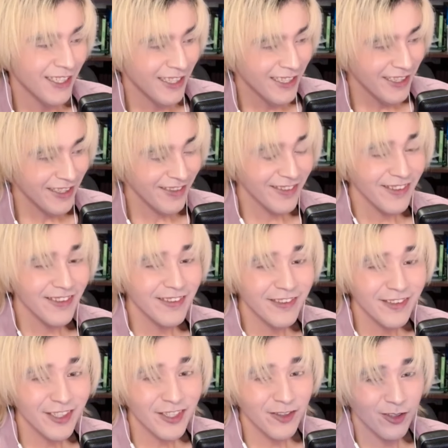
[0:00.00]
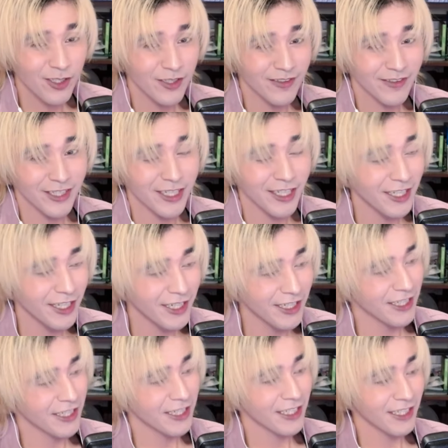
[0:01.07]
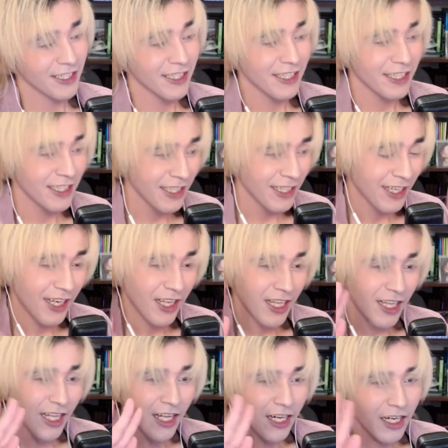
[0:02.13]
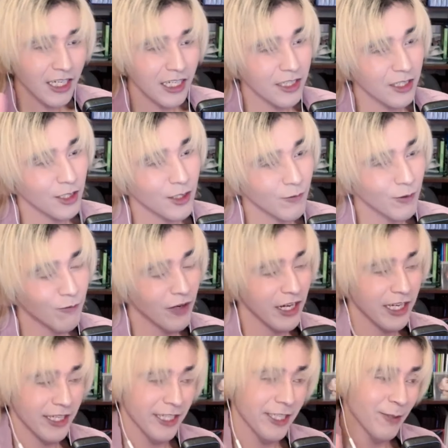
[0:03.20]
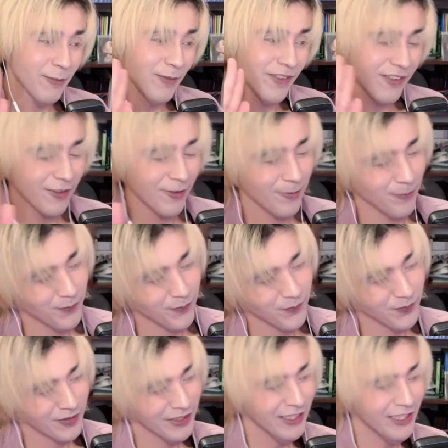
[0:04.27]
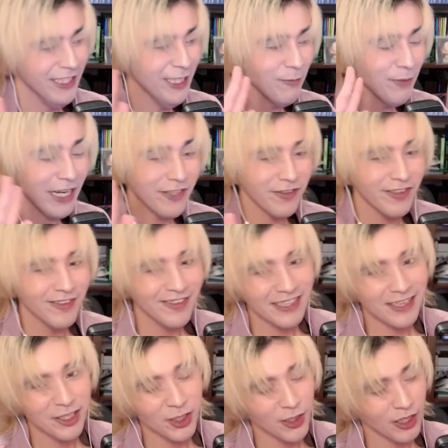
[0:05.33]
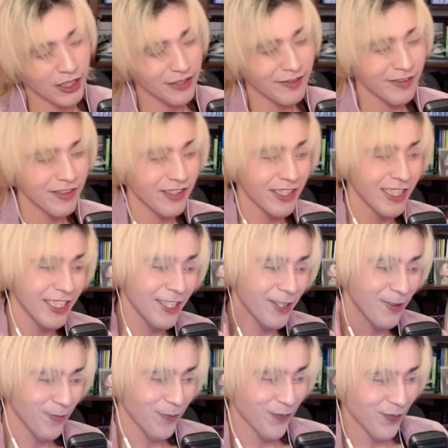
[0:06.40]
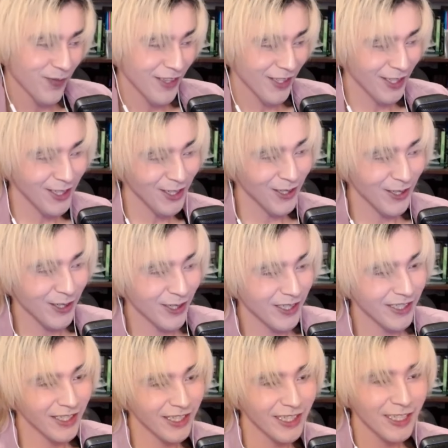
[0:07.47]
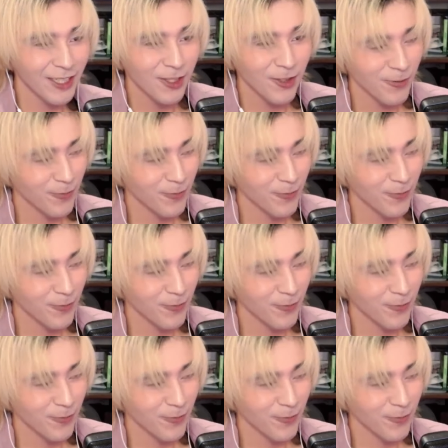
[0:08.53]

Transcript: This is such a good song. I love the vibes. Imagine this at their concert. Aww.